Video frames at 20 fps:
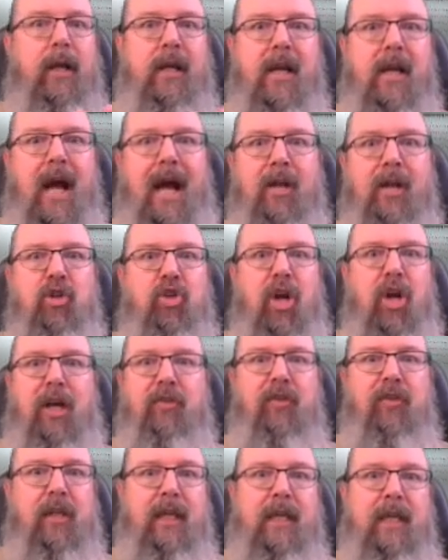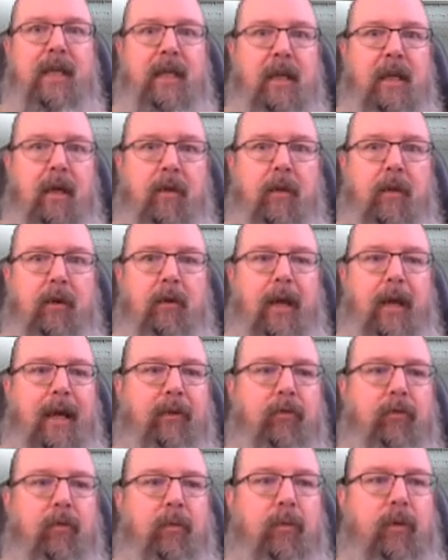not just in the
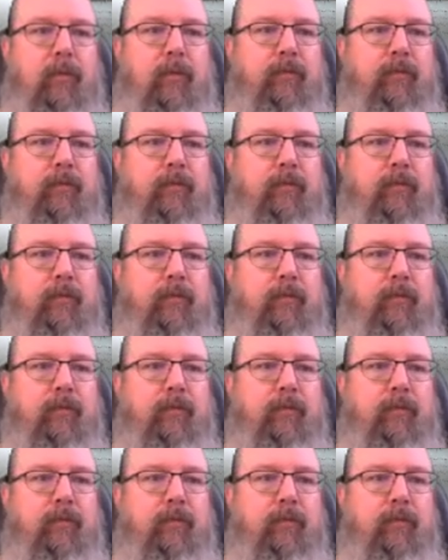classroom.